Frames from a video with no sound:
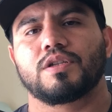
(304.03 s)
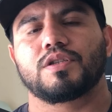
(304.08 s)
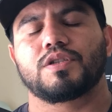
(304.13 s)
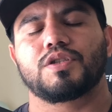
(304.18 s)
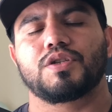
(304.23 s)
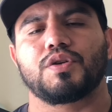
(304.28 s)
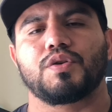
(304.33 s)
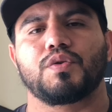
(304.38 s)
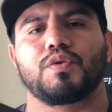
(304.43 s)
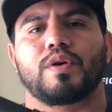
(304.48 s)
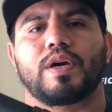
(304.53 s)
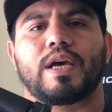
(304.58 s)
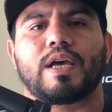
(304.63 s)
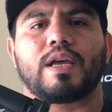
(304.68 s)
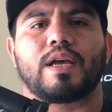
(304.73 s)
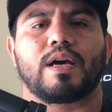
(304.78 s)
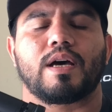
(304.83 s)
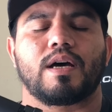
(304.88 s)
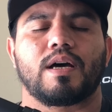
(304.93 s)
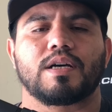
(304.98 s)
to
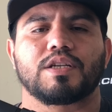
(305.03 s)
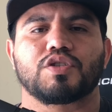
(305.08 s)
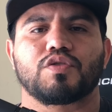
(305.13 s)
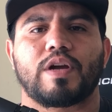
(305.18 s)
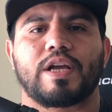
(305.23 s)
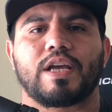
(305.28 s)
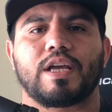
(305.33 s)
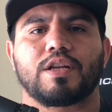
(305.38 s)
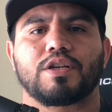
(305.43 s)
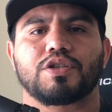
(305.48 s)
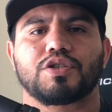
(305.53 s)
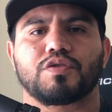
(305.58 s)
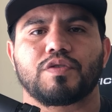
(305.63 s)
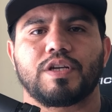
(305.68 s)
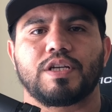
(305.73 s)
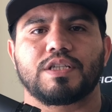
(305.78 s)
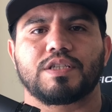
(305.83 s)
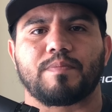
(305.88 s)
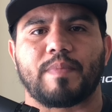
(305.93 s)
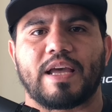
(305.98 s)
a Strike
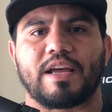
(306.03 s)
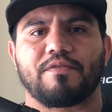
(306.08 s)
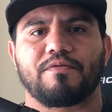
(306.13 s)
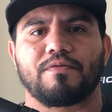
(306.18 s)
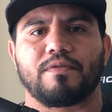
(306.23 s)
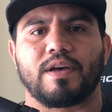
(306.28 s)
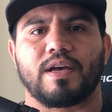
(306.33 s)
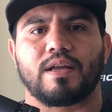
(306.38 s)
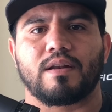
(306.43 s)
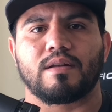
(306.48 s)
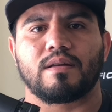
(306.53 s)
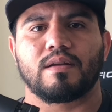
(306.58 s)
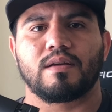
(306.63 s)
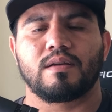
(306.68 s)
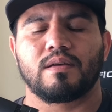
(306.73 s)
Industries Megafin,